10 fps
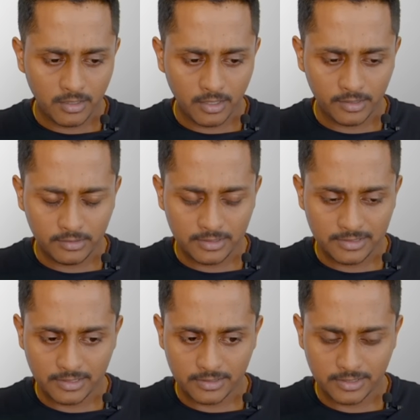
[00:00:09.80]
earth
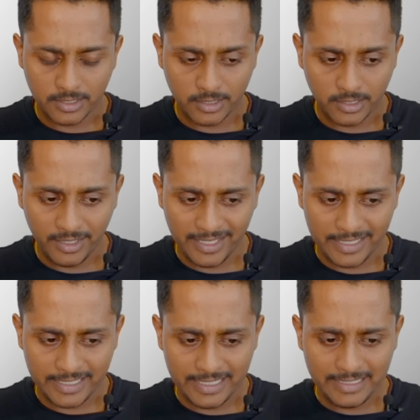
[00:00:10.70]
is a singular. He
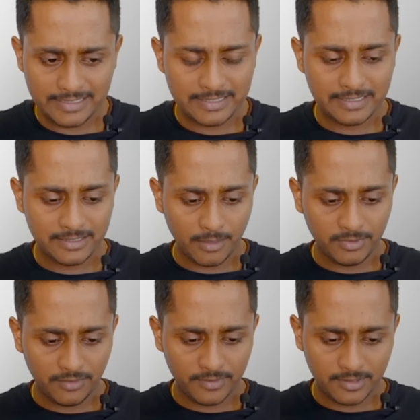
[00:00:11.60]
eats
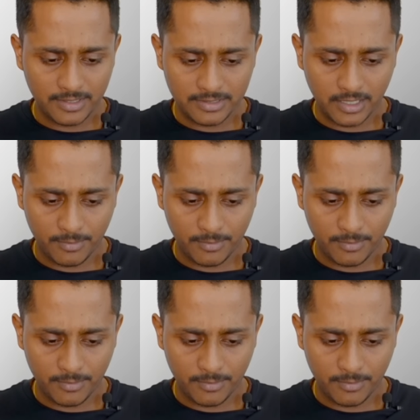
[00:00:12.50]
something with s,